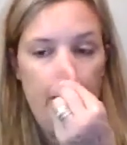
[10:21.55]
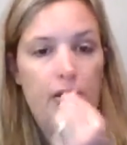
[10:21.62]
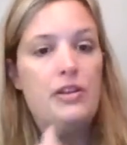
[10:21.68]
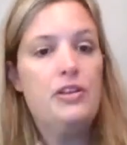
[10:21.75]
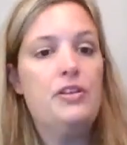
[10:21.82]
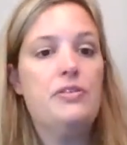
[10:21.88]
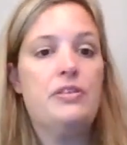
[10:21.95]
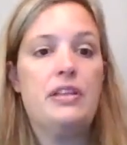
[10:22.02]
You
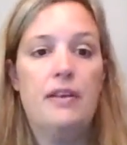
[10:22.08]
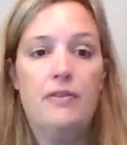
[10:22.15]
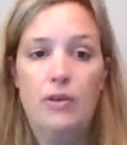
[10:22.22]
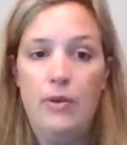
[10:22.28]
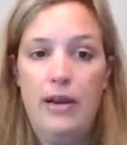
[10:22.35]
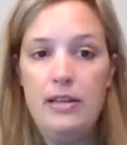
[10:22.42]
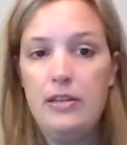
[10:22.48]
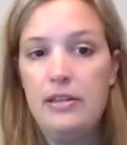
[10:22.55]
can use
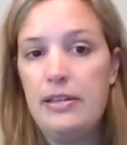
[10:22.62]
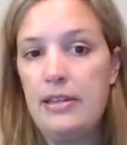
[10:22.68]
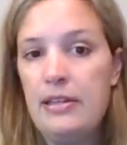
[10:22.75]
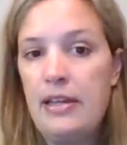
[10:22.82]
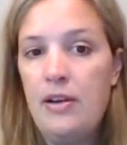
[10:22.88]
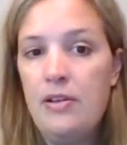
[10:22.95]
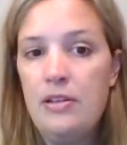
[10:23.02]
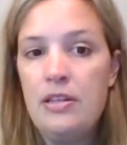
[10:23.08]
giveaways or
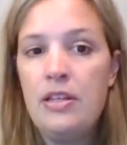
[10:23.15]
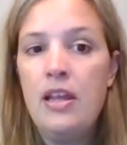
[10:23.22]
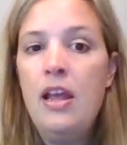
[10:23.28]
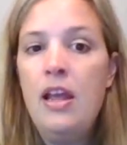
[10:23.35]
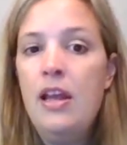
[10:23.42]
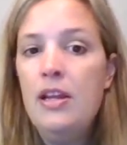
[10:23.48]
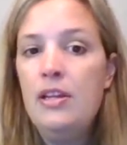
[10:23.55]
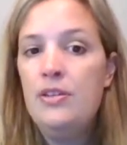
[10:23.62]
discounts
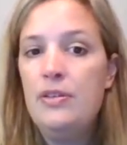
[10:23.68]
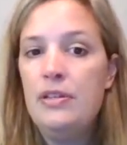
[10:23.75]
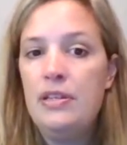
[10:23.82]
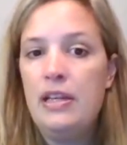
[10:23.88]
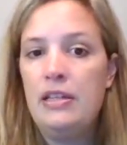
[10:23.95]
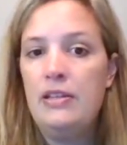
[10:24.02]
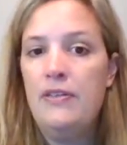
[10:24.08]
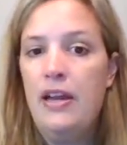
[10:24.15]
to
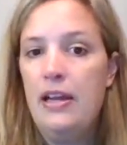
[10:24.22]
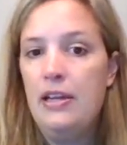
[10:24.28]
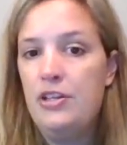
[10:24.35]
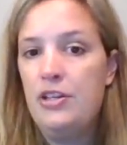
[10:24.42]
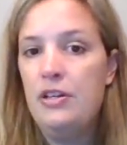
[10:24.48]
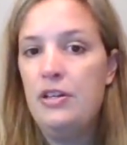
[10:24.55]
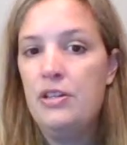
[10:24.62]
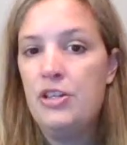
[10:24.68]

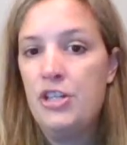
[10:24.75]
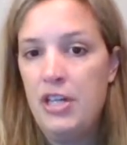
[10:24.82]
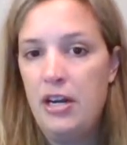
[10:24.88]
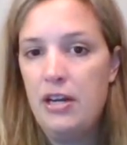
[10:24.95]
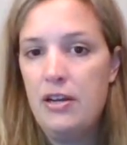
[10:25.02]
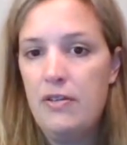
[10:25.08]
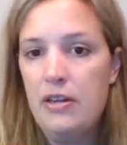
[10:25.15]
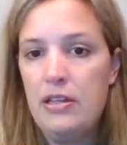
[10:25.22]
incentivize you and
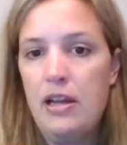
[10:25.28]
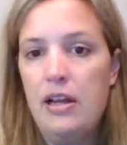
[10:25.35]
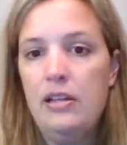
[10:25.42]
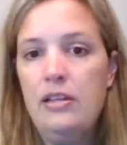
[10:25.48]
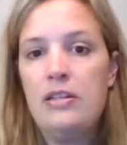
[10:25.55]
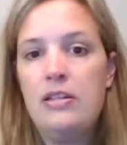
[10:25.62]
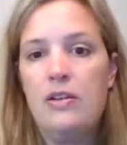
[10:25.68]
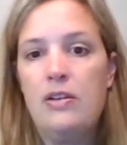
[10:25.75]
share your
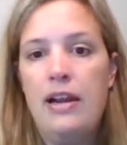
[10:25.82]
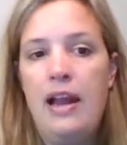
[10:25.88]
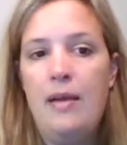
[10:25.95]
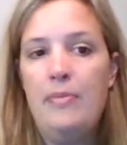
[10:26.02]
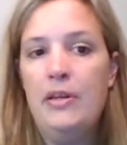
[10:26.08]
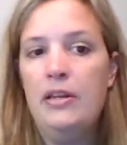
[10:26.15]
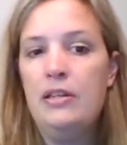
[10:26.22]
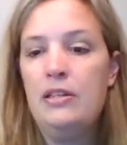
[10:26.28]
results or
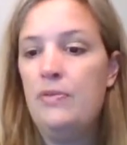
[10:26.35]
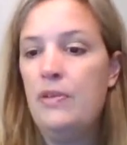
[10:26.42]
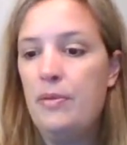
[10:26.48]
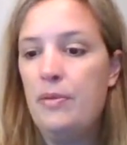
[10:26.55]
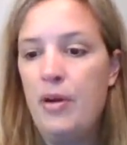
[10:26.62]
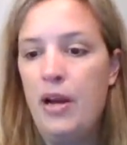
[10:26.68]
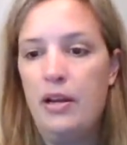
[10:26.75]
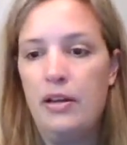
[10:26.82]
happiness with
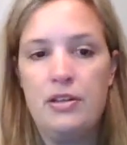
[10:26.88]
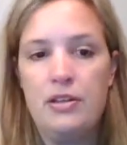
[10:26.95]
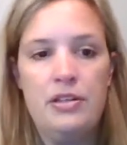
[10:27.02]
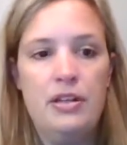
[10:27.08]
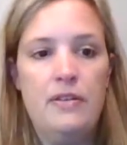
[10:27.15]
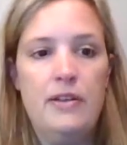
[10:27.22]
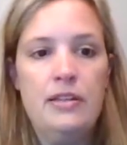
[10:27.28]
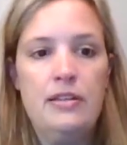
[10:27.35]
your product or
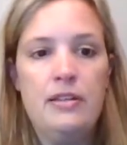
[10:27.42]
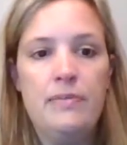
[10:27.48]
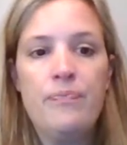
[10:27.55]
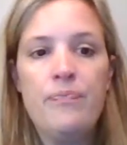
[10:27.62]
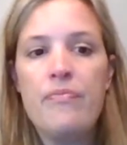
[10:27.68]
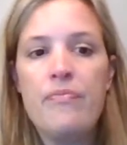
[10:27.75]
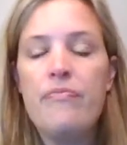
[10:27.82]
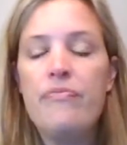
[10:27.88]
service.